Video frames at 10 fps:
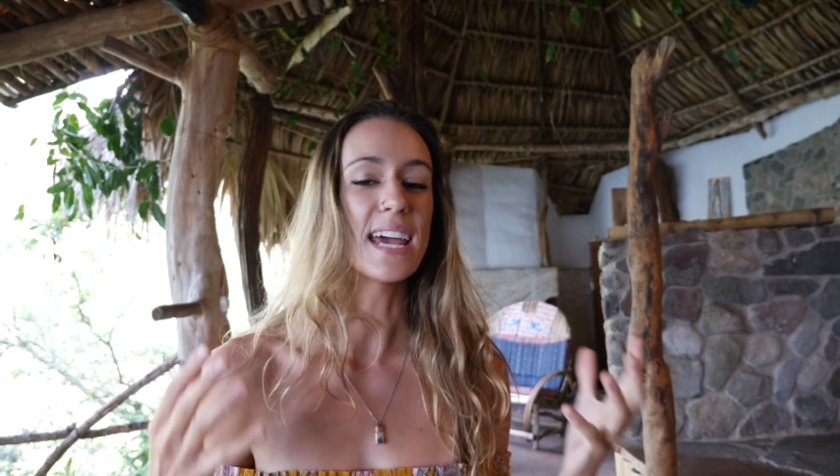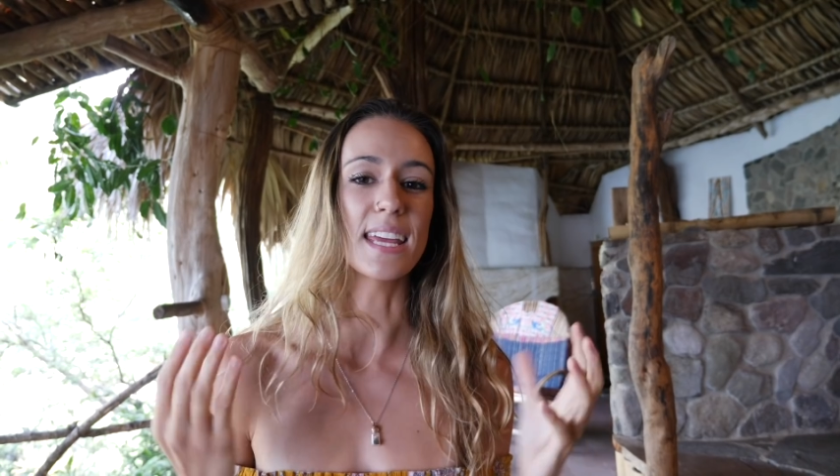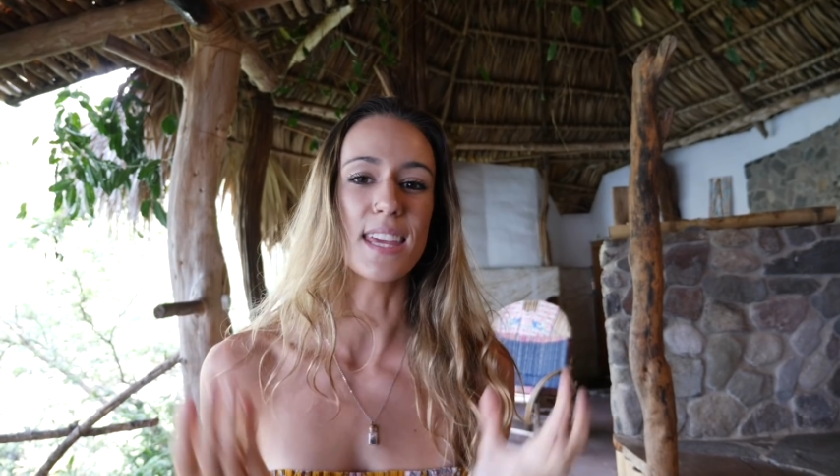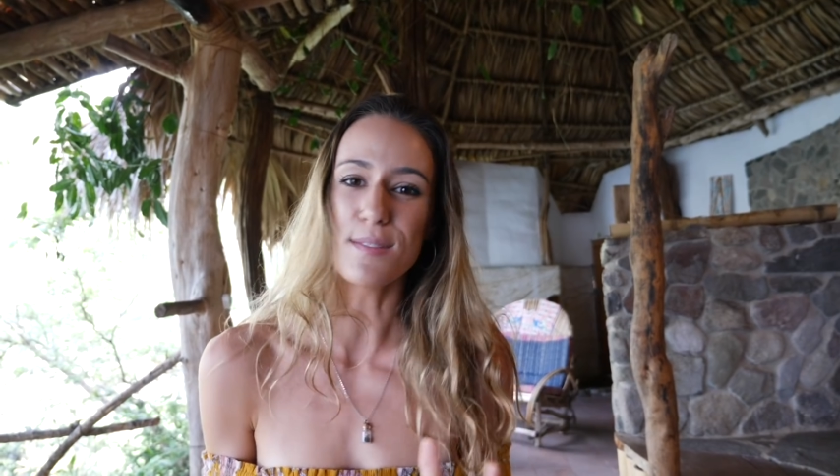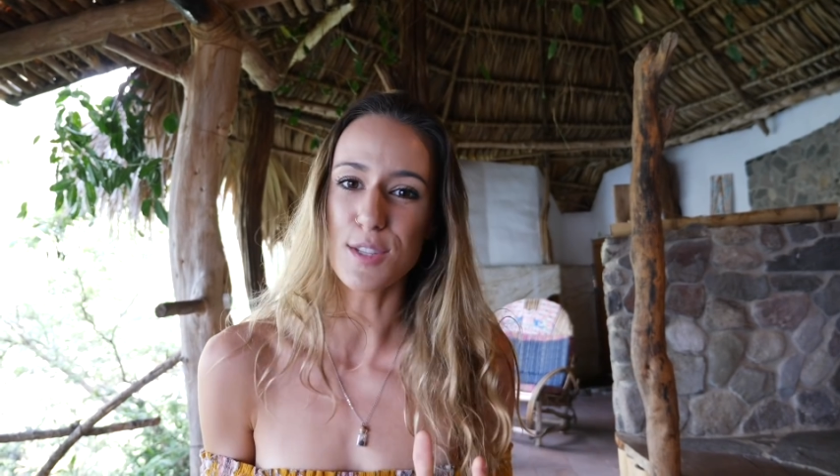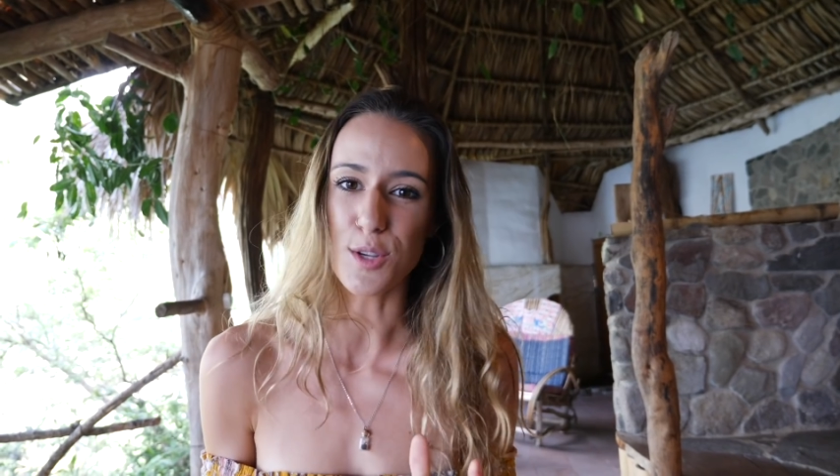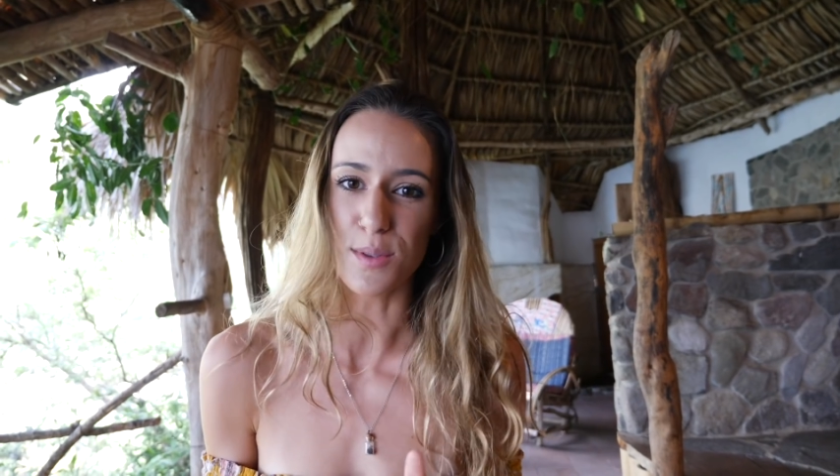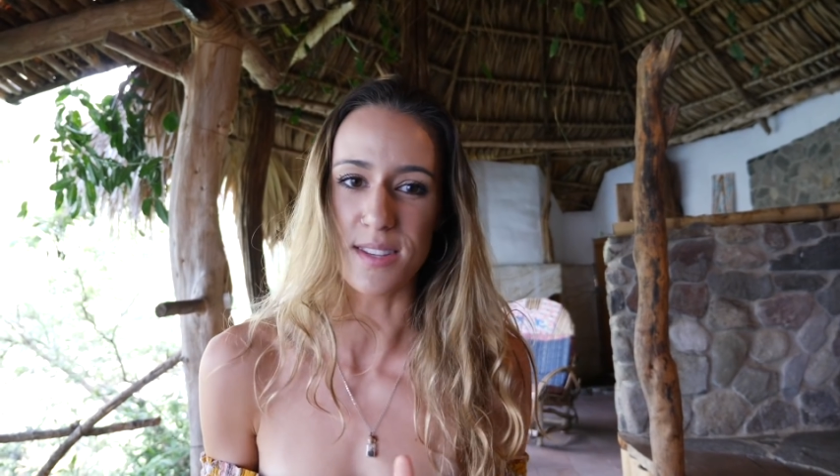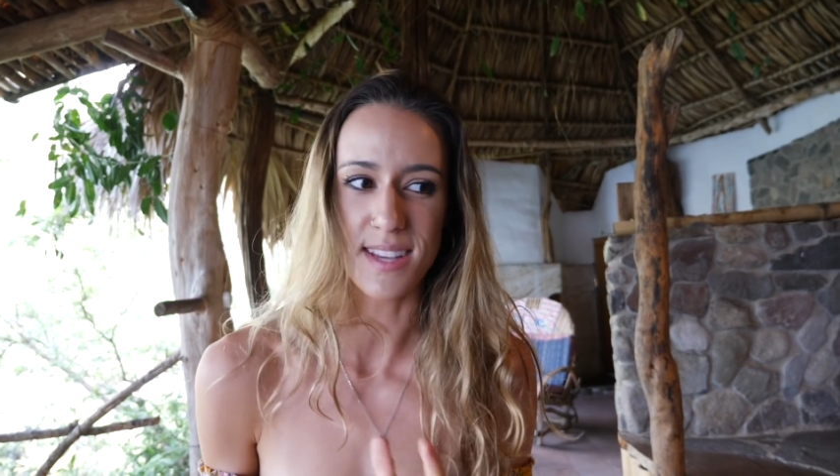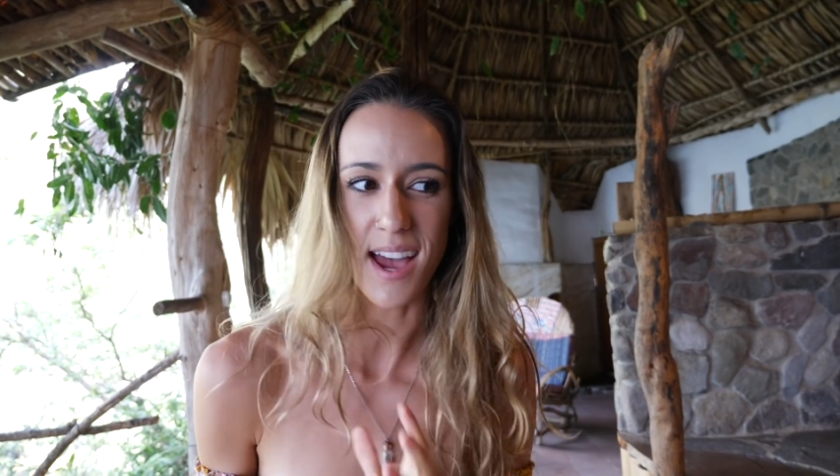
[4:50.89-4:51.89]
it gives you
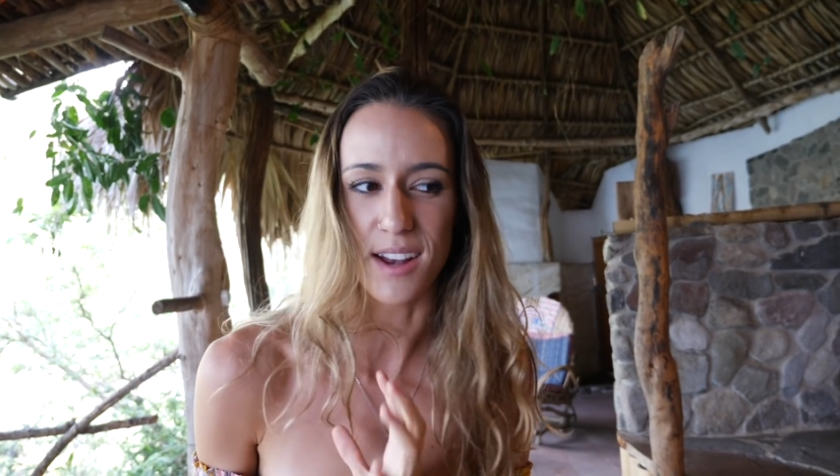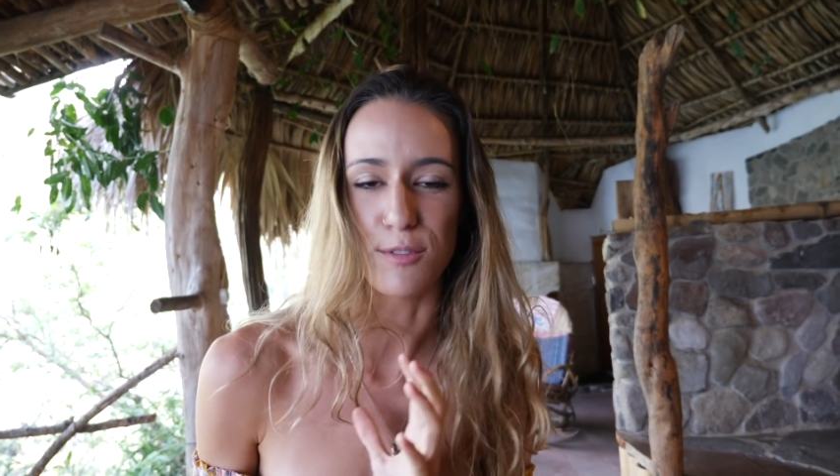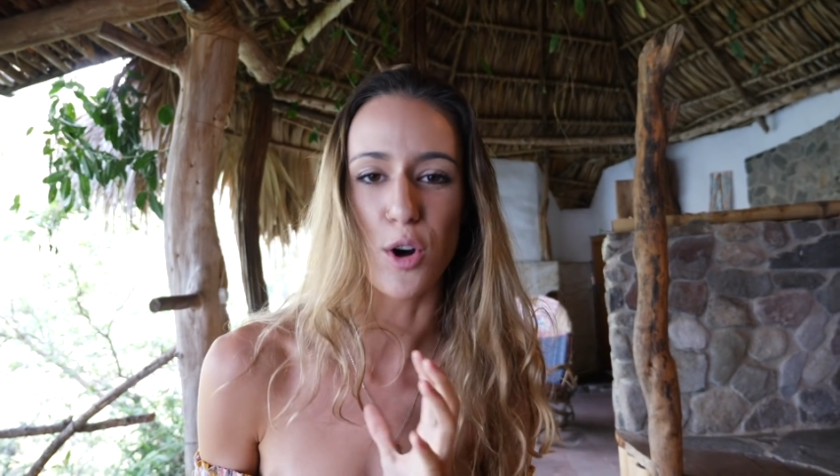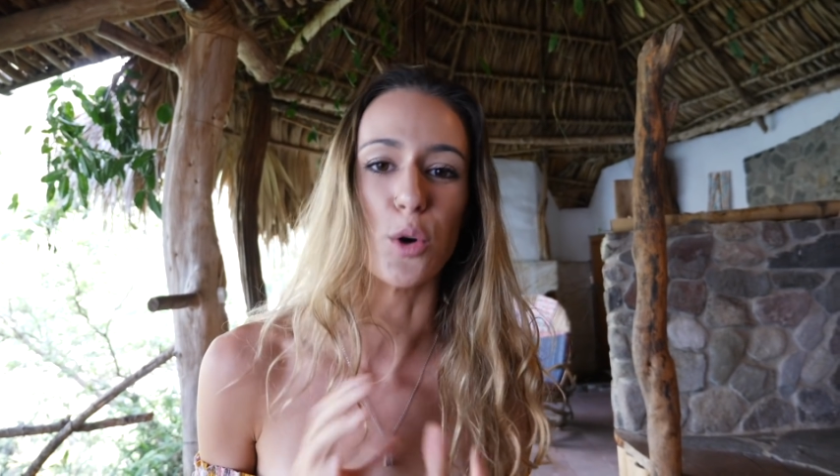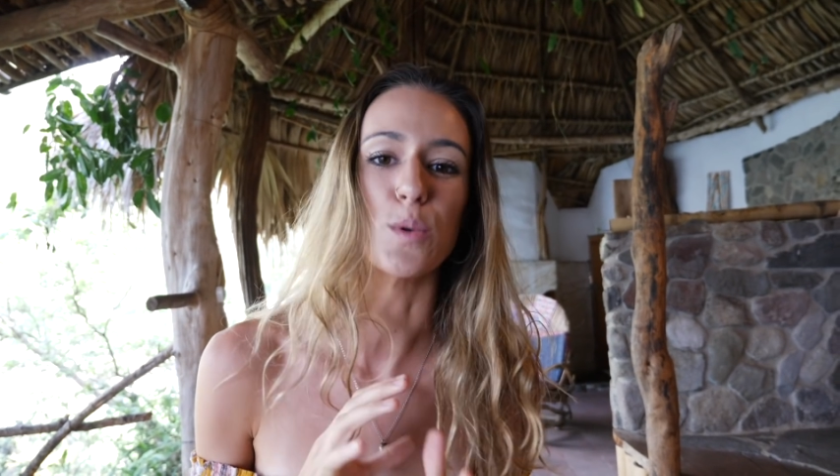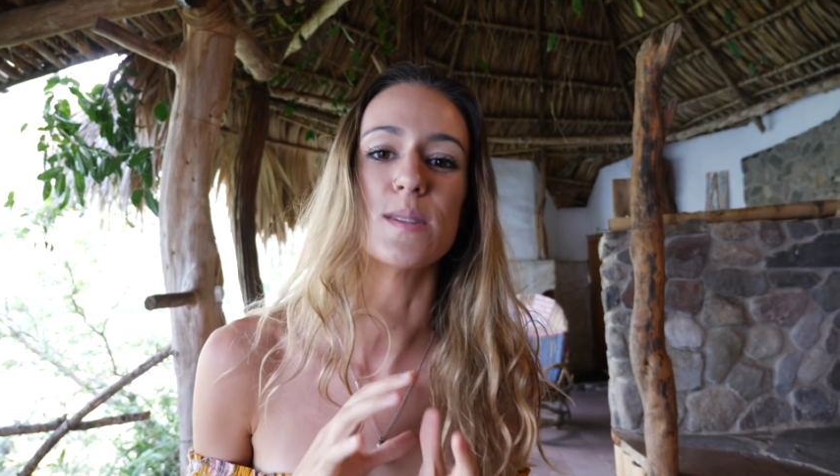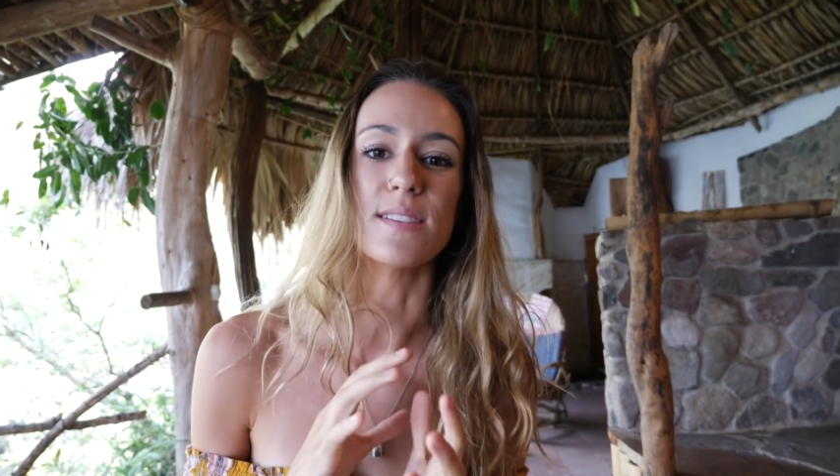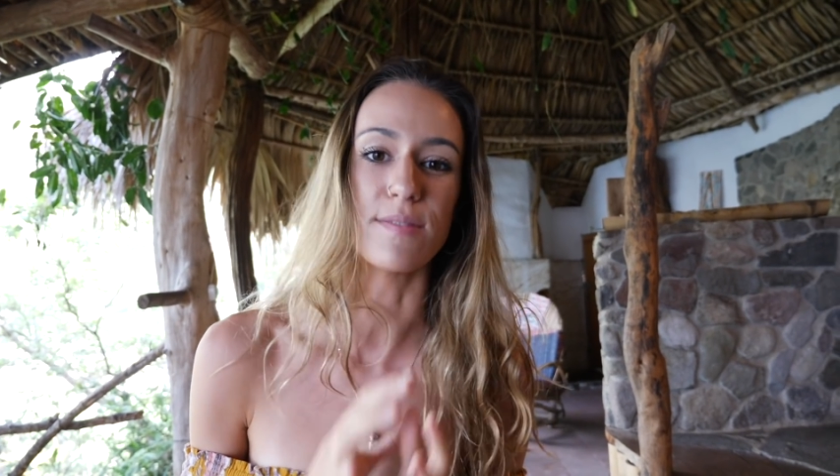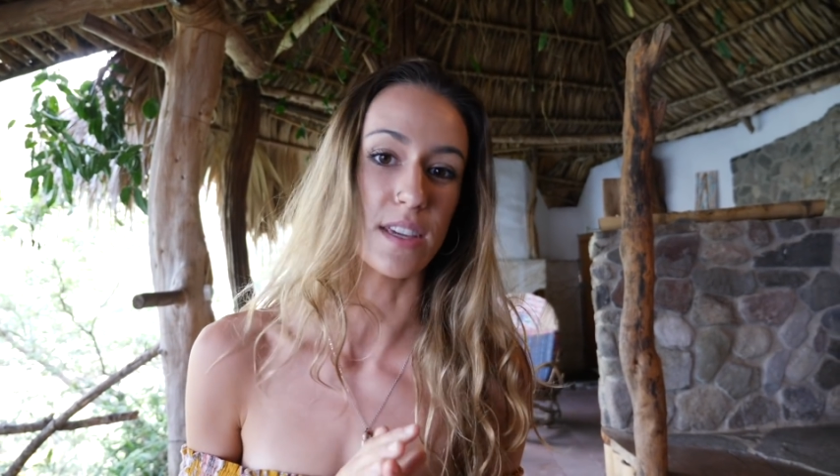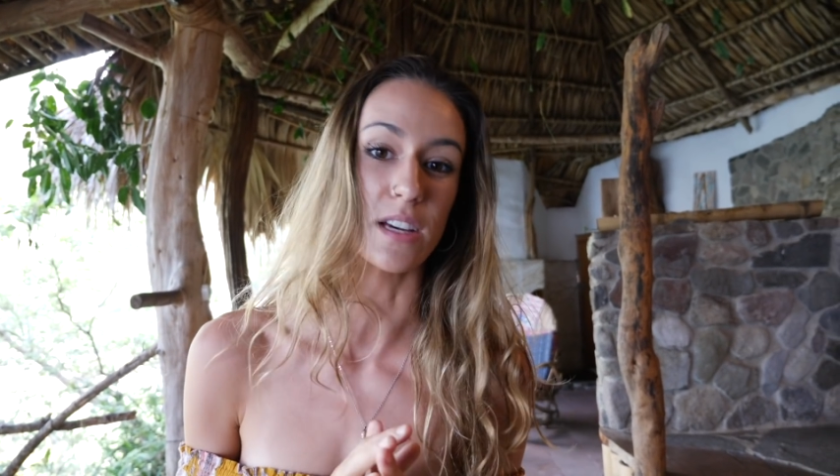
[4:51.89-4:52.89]
this kind of cozy
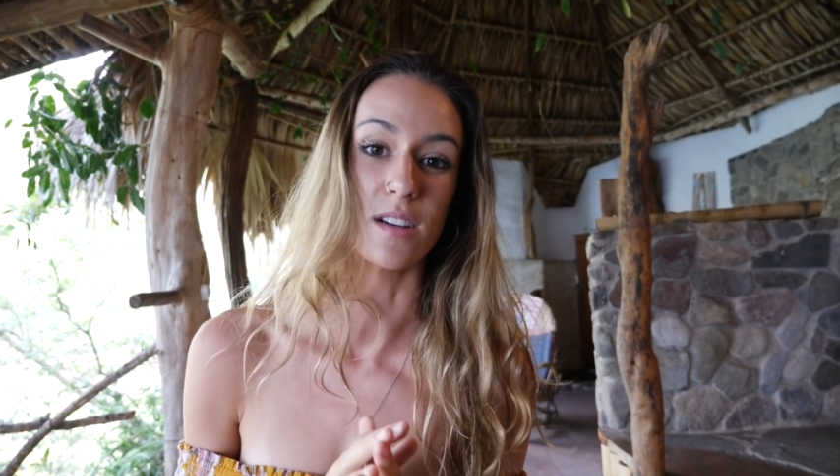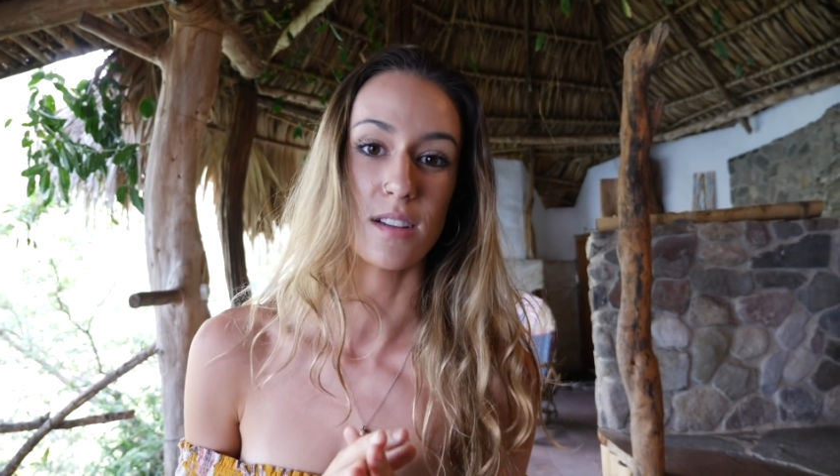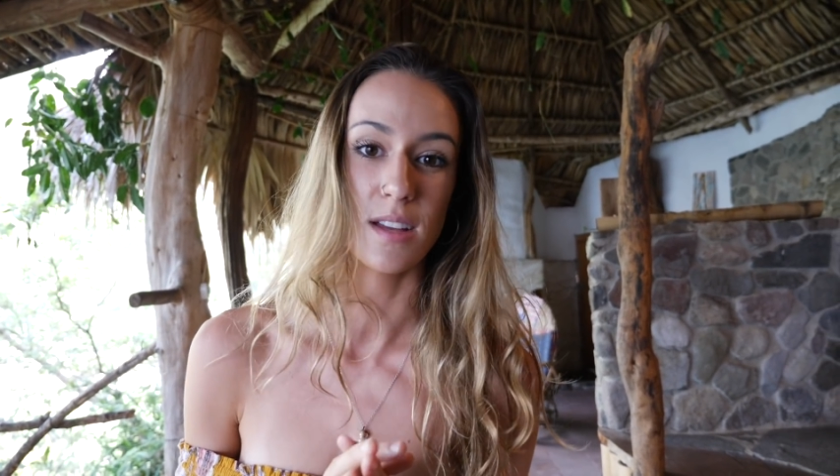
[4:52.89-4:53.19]
feel.